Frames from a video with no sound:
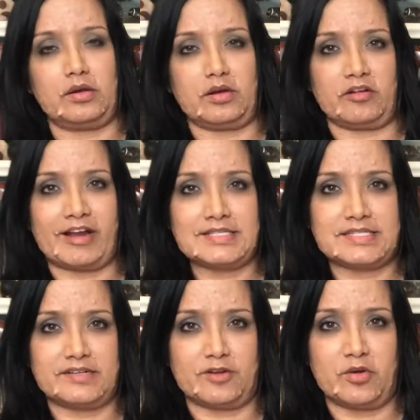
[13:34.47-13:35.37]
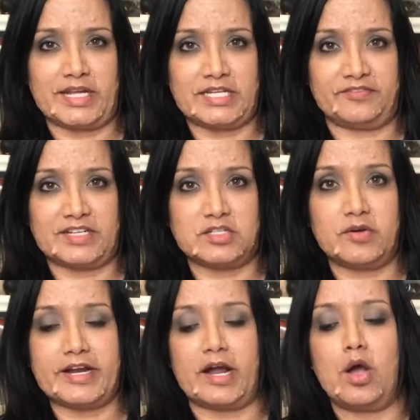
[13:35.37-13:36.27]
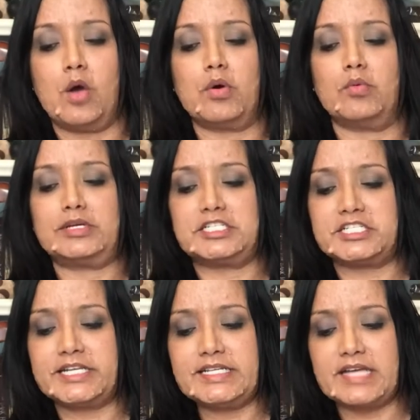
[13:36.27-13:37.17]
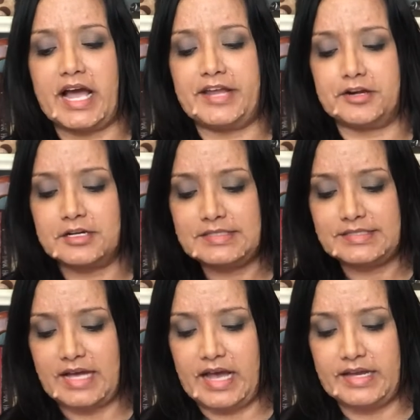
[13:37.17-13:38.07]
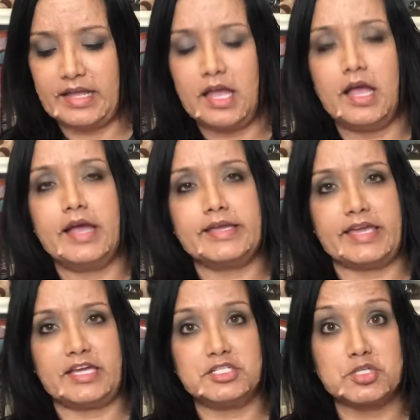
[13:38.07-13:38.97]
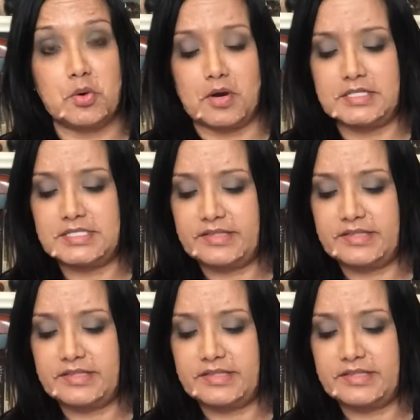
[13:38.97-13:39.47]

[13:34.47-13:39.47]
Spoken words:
Grandson of Queen Victoria. Well, when she died, her son, King George